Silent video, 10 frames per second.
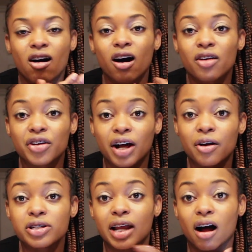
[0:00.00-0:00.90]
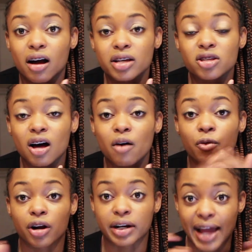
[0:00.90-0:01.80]
All the colors that I saw
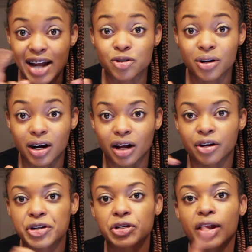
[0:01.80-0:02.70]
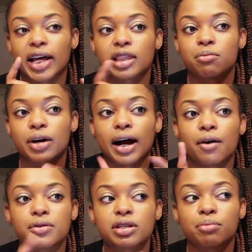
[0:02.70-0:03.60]
were natural colors, so like the
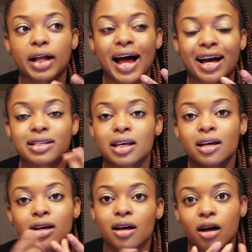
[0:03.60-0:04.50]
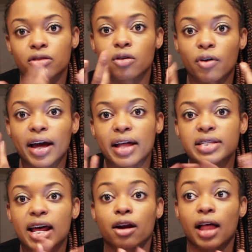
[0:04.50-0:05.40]
browns, the blacks, the
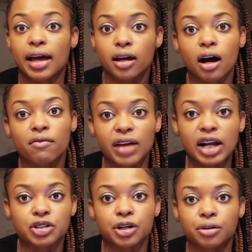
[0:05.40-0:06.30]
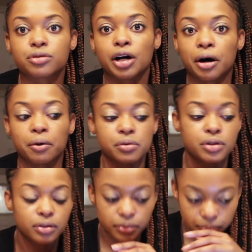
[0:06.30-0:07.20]
reds that are like of natural tone.